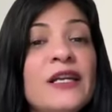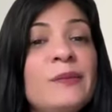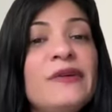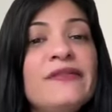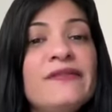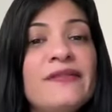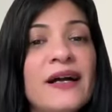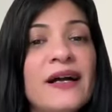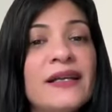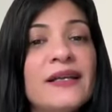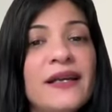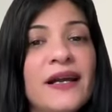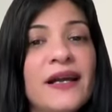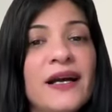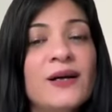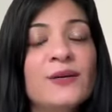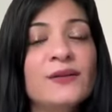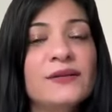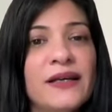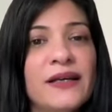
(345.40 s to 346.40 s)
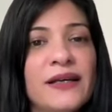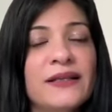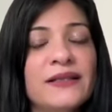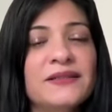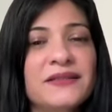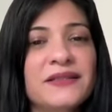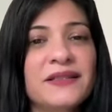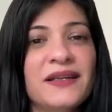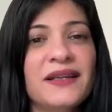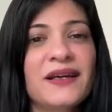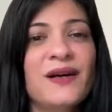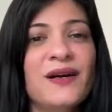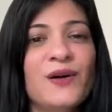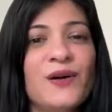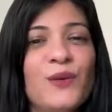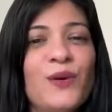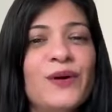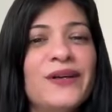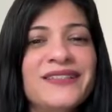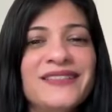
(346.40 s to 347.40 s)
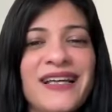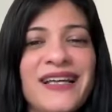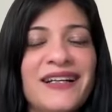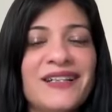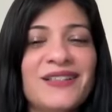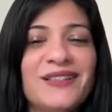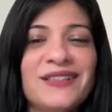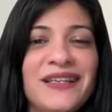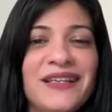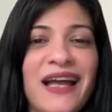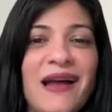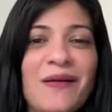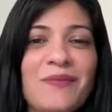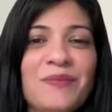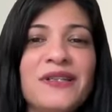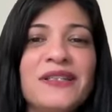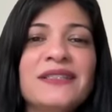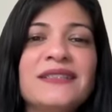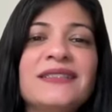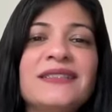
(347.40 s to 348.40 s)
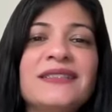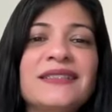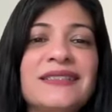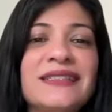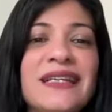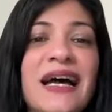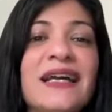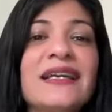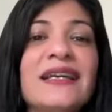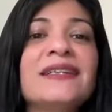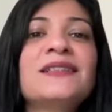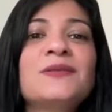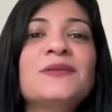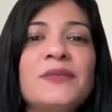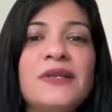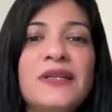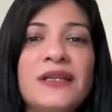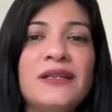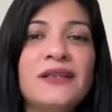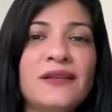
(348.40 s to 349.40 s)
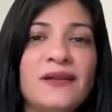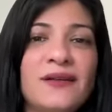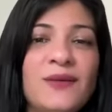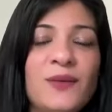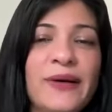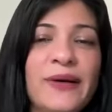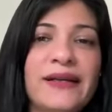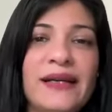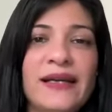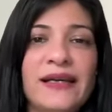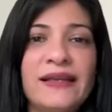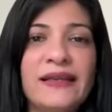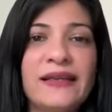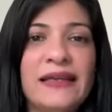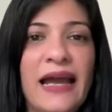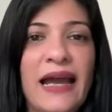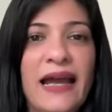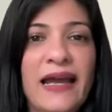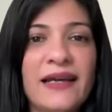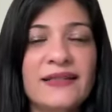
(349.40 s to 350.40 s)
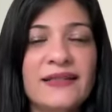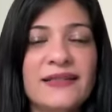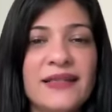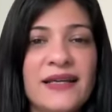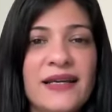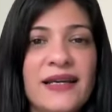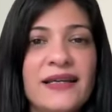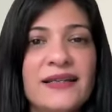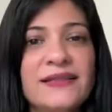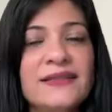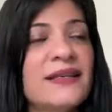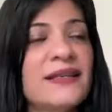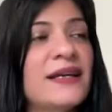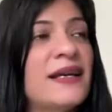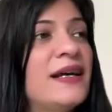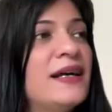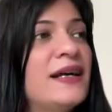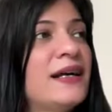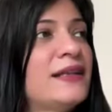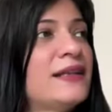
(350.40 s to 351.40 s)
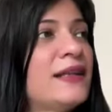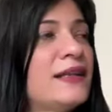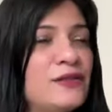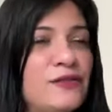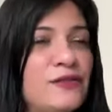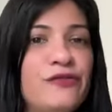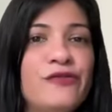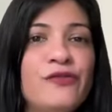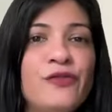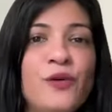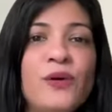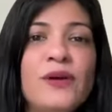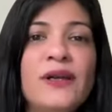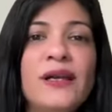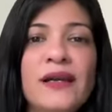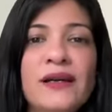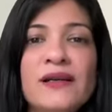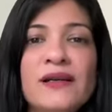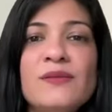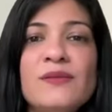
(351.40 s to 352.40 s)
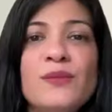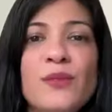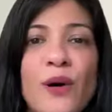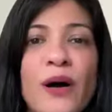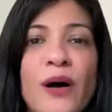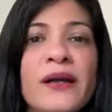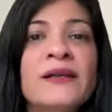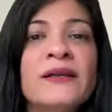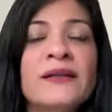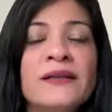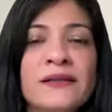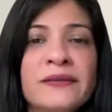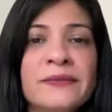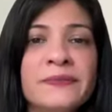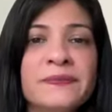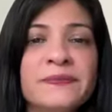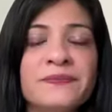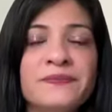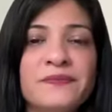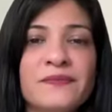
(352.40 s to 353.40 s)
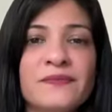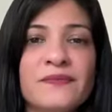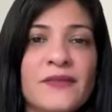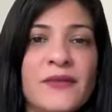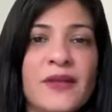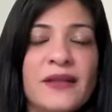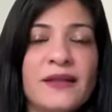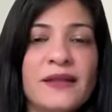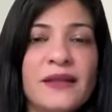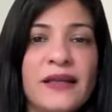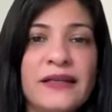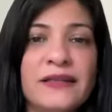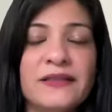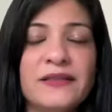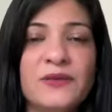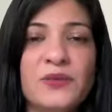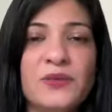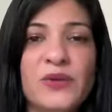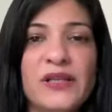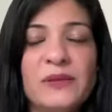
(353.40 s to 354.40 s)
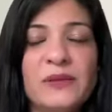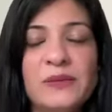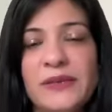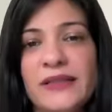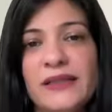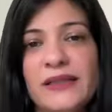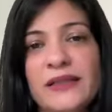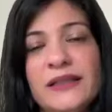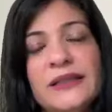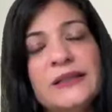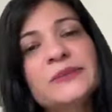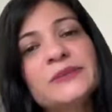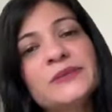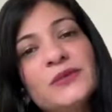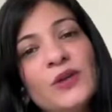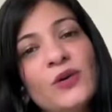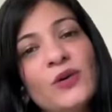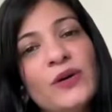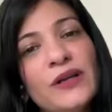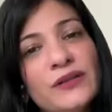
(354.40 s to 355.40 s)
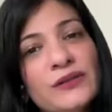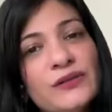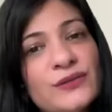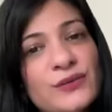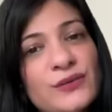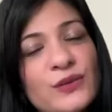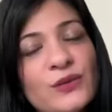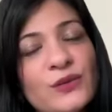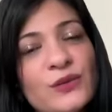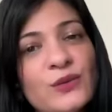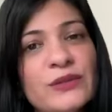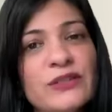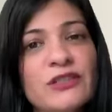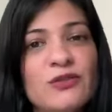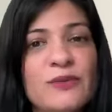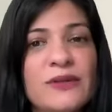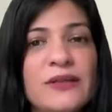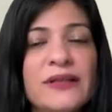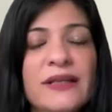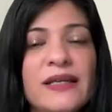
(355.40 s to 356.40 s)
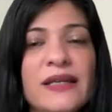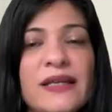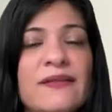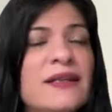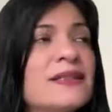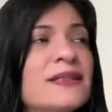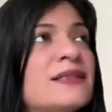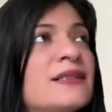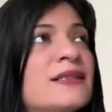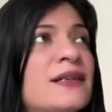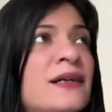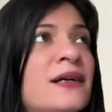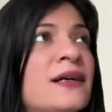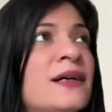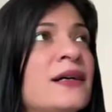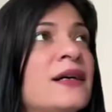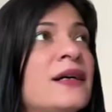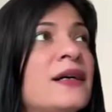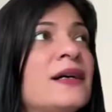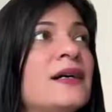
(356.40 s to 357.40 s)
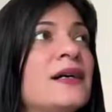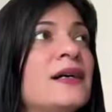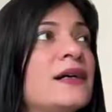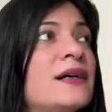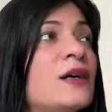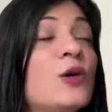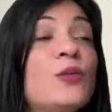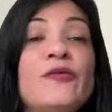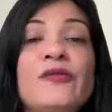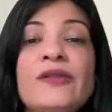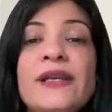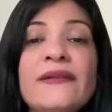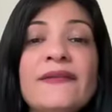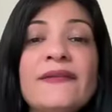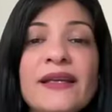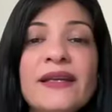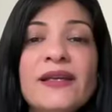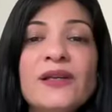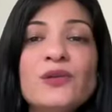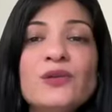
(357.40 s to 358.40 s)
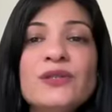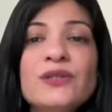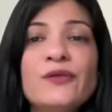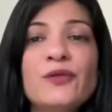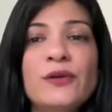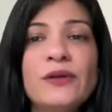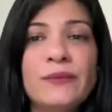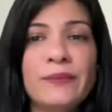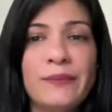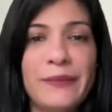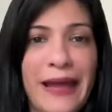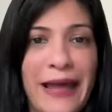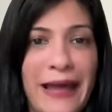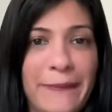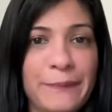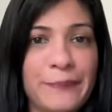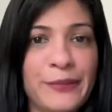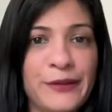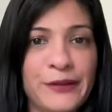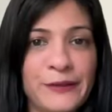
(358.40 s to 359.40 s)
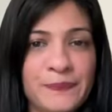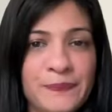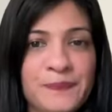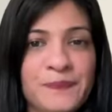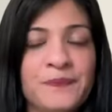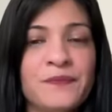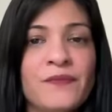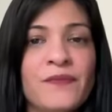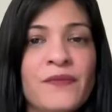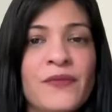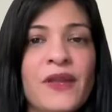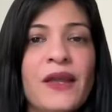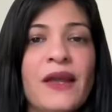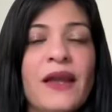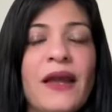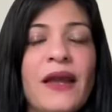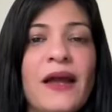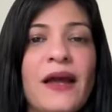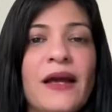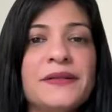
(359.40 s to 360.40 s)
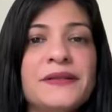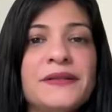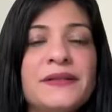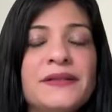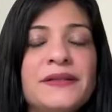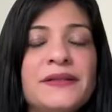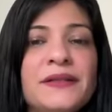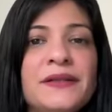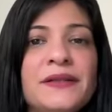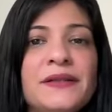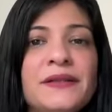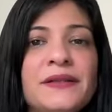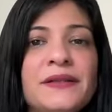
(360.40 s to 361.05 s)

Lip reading: we'll be finding out that what is actually happening inside me when I react. And there's a 4-layer model that we'll be going through, which will give us hopefully a very useful map, and